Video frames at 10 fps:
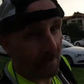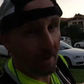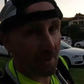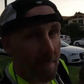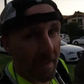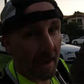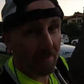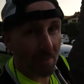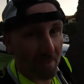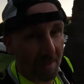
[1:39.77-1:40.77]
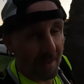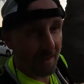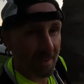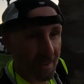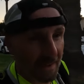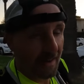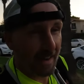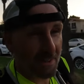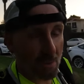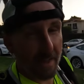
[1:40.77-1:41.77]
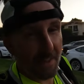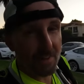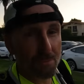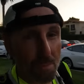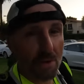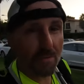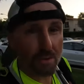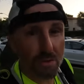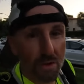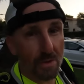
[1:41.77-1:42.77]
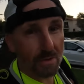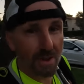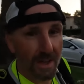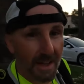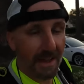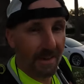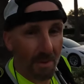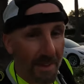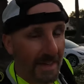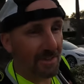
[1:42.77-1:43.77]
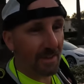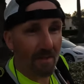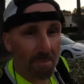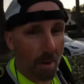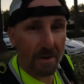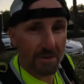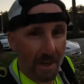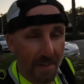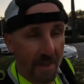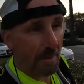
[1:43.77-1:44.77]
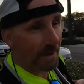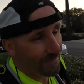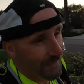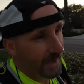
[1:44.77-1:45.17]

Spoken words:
just gonna have to be careful. I just wanna get these beautiful shoes any scuff marks or anything, but